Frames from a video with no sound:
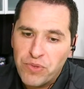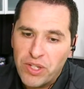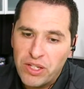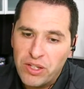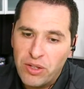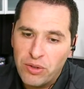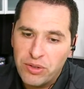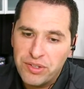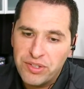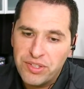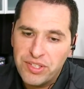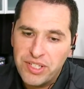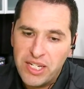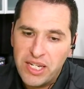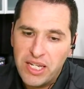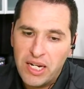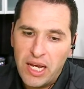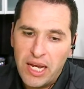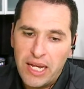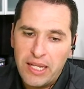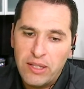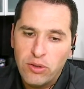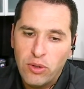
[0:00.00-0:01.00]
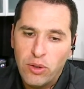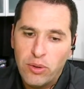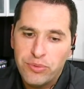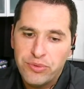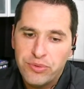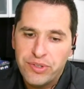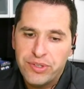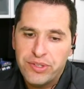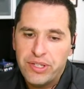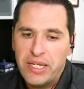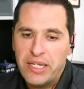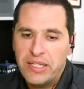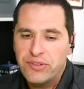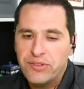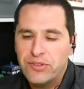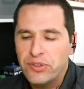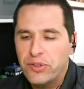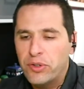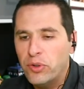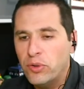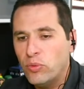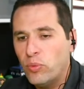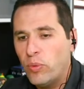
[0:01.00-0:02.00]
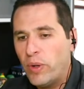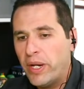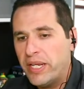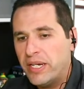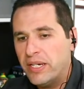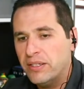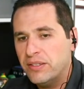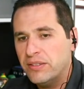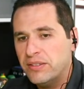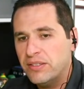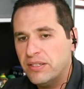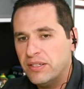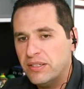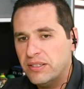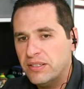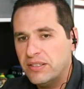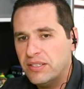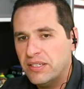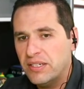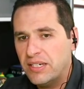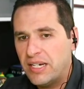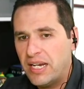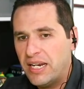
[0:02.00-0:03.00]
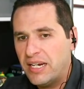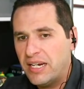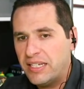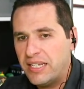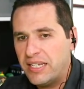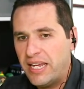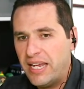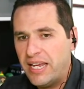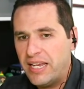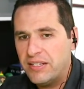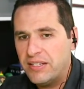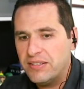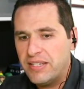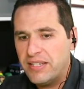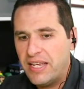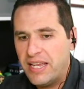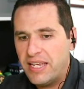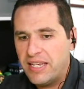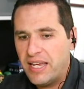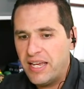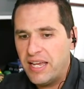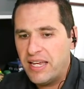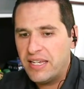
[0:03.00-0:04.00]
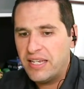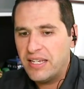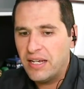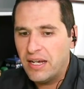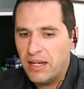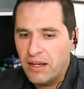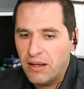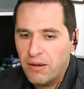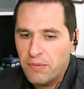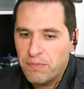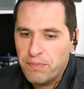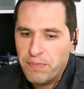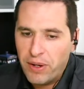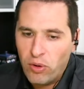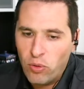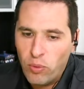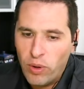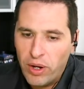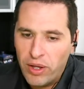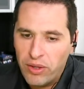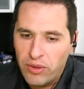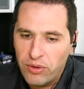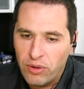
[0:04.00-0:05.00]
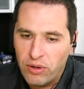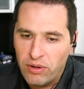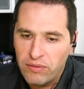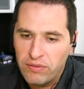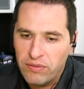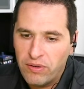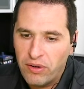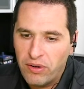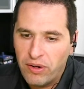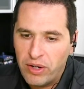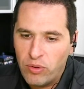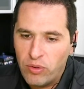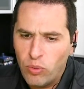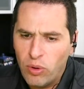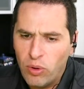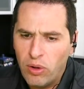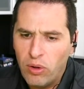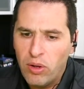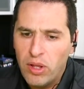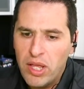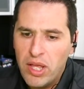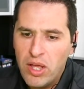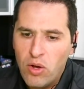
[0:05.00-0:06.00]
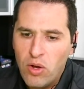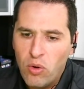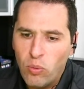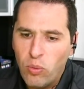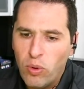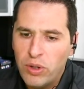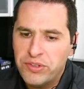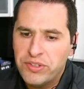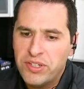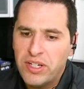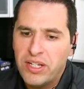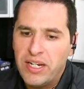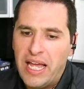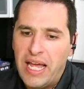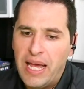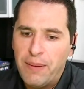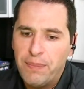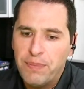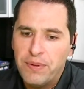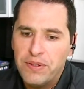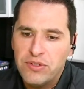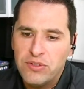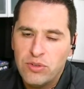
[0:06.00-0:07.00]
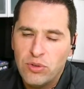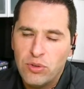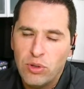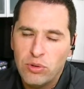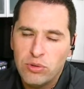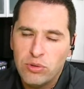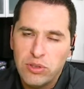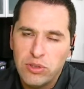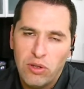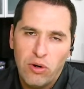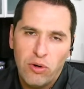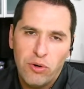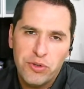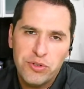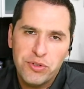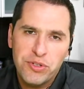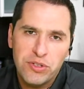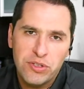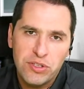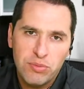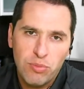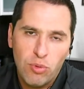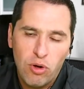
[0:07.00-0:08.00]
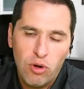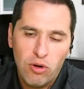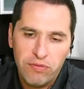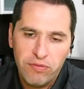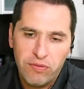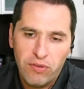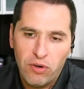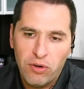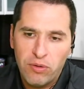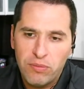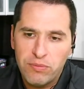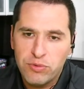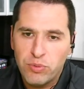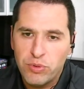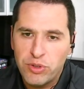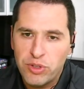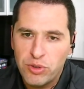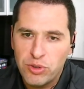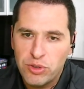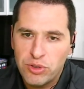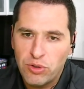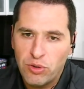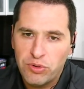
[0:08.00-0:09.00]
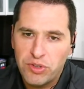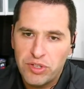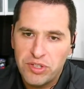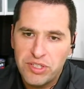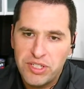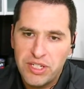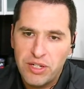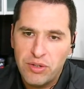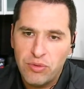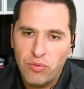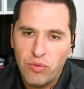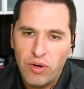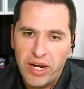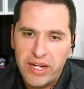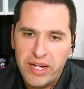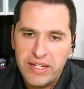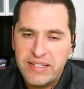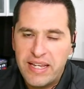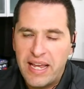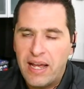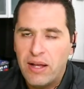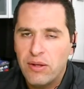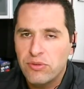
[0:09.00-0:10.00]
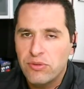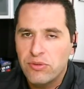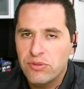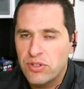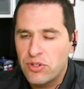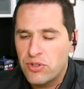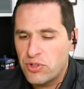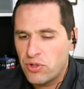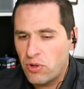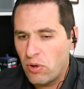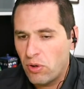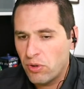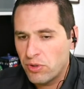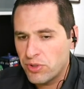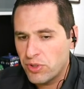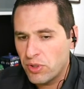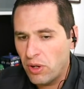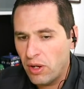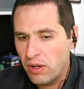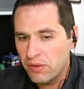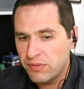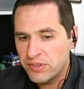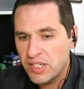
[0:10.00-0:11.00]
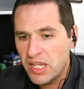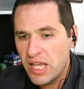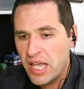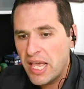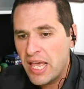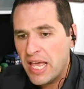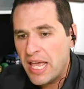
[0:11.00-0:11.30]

you know, the C&I loans is a good way to kind of take a bellwether of, all right, well, what's going to happen to those large and small firms when you start to see write-downs and charge-offs?